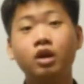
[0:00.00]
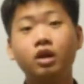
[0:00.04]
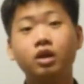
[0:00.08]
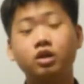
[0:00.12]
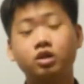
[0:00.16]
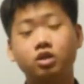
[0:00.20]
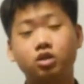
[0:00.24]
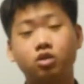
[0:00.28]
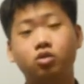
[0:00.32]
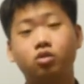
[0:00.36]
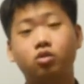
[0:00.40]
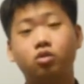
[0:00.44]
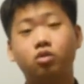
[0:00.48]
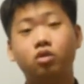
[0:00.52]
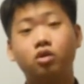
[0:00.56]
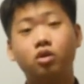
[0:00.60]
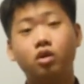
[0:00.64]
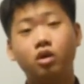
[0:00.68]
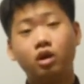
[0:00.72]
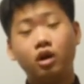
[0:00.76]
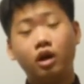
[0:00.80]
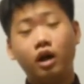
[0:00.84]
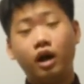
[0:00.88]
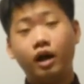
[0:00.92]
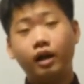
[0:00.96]
So,
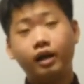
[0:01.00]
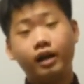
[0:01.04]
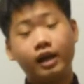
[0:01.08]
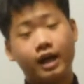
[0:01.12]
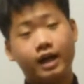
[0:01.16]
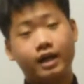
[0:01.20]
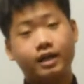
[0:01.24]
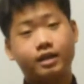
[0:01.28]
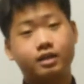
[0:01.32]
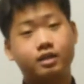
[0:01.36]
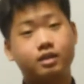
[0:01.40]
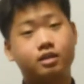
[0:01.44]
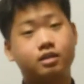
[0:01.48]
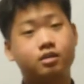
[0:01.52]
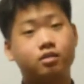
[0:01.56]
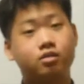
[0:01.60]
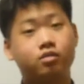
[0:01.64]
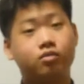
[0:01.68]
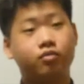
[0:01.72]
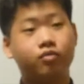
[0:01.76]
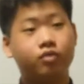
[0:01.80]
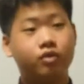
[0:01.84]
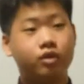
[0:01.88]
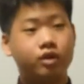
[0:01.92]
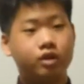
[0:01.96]
a gas,
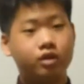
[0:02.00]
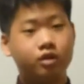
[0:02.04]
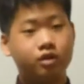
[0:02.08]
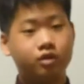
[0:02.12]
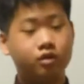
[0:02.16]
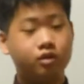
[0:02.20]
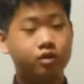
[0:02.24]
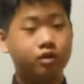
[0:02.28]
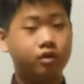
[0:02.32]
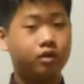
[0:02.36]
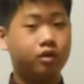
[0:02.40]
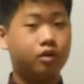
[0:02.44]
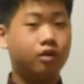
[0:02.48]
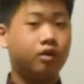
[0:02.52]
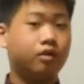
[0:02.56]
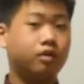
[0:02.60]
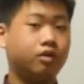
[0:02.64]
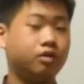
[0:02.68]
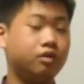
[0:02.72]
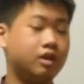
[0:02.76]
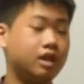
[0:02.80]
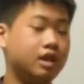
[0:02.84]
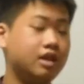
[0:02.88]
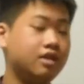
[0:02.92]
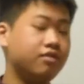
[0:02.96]

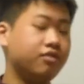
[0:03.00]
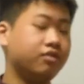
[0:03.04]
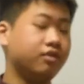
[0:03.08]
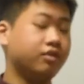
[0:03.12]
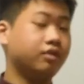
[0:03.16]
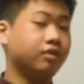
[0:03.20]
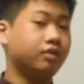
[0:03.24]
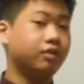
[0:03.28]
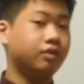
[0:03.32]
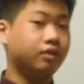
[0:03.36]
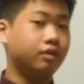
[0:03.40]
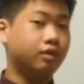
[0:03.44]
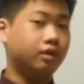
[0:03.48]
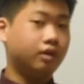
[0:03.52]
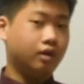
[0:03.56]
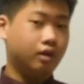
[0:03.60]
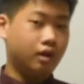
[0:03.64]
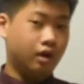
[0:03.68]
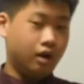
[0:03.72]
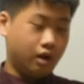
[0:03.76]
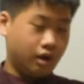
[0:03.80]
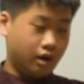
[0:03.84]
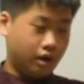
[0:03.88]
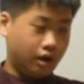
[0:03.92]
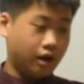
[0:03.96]
you leave
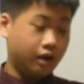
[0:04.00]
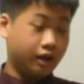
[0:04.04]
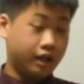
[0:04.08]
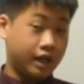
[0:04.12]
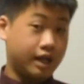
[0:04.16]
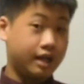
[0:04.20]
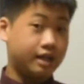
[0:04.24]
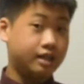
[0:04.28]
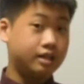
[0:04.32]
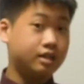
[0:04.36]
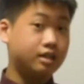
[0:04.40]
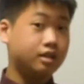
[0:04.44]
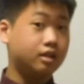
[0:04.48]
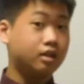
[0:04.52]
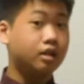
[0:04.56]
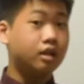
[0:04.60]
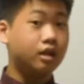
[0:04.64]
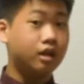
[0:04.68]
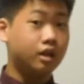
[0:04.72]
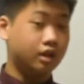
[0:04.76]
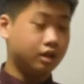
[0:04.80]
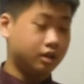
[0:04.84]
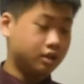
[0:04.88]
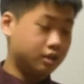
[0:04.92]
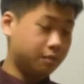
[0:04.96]
a gas
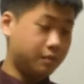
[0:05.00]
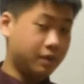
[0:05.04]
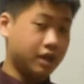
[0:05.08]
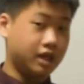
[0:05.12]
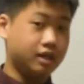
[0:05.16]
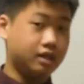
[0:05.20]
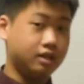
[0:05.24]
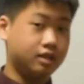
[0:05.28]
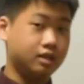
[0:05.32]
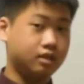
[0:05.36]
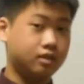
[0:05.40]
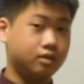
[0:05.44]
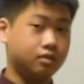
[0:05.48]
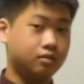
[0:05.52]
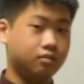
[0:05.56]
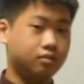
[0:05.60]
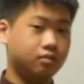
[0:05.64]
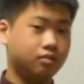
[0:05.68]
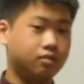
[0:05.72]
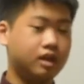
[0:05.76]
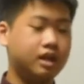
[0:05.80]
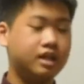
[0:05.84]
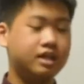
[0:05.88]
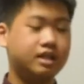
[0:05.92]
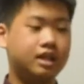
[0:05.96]
in a space.
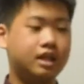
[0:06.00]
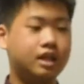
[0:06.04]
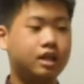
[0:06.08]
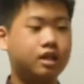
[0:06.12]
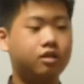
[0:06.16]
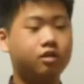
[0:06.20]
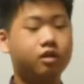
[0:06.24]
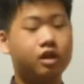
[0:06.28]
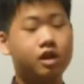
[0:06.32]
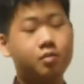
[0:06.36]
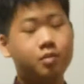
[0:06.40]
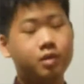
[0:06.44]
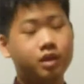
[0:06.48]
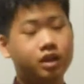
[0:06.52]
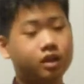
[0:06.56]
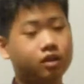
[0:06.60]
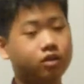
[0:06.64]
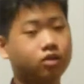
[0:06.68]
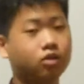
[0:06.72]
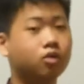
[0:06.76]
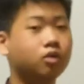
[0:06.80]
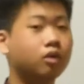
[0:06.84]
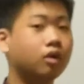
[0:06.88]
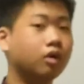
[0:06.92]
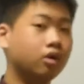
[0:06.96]
Let's say you limit it
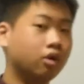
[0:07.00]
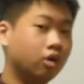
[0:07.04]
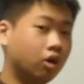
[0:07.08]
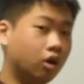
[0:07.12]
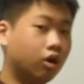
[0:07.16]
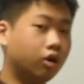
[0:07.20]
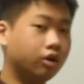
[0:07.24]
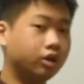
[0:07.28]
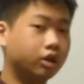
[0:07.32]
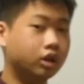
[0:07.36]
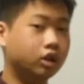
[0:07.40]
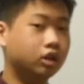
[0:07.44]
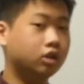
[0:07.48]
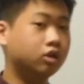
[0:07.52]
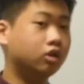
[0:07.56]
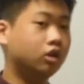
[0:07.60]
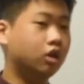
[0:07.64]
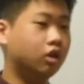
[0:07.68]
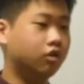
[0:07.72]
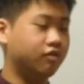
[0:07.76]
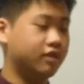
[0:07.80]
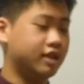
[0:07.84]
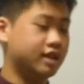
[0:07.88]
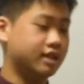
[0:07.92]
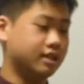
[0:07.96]
to a corner
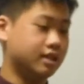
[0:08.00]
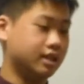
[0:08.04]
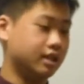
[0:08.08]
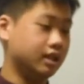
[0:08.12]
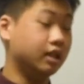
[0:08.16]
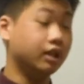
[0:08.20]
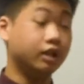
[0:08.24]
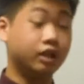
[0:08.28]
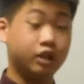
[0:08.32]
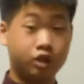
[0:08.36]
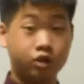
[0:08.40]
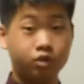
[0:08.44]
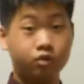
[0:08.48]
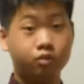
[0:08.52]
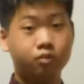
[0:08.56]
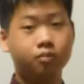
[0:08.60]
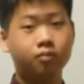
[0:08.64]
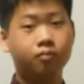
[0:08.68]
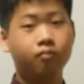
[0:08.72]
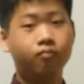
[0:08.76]
of, let's say, a cube.